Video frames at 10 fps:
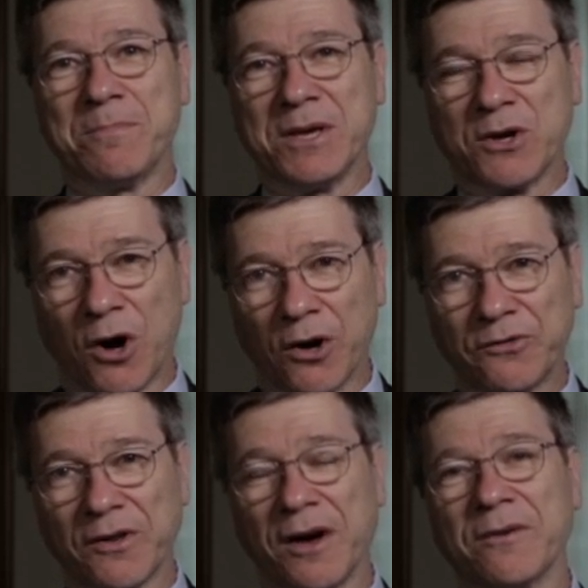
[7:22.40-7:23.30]

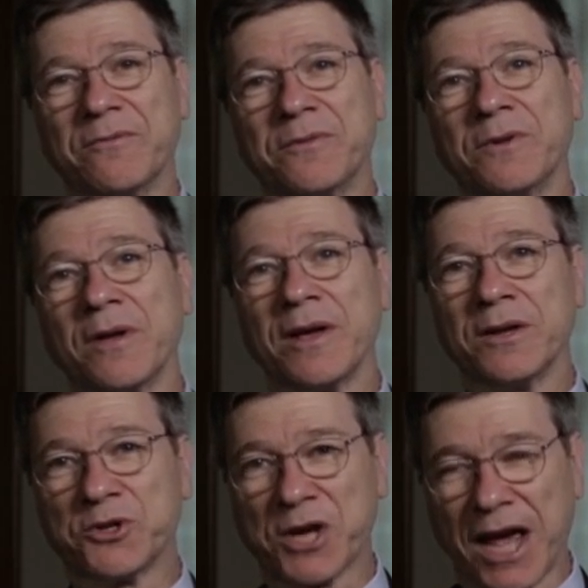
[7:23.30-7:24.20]
because of
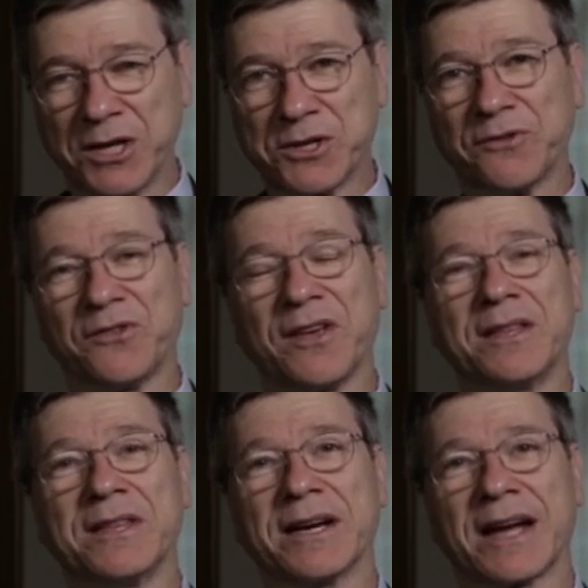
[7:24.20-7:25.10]
changes
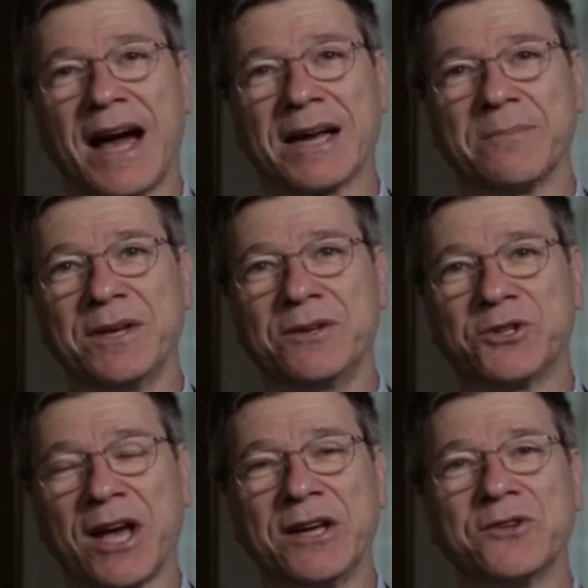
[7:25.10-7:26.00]
in the economy,
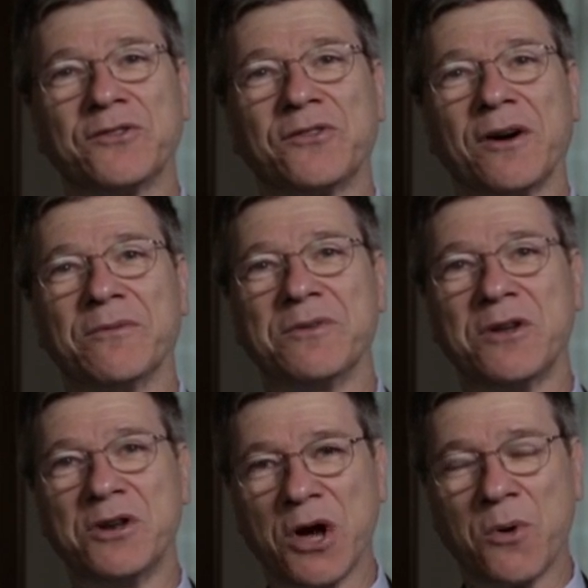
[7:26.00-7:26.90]
changes of
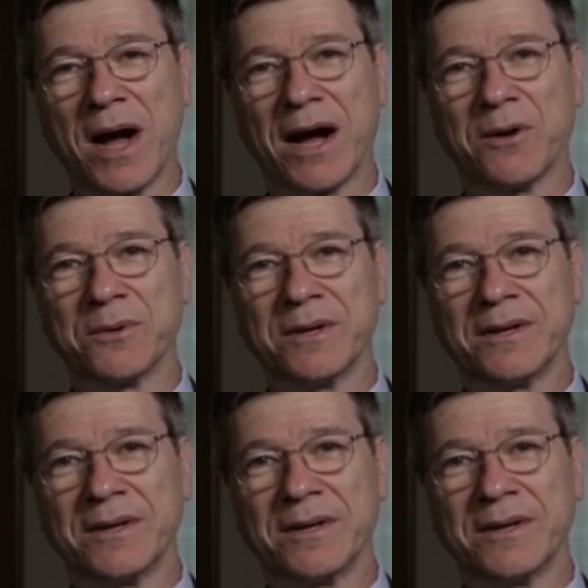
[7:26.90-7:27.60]
know-how,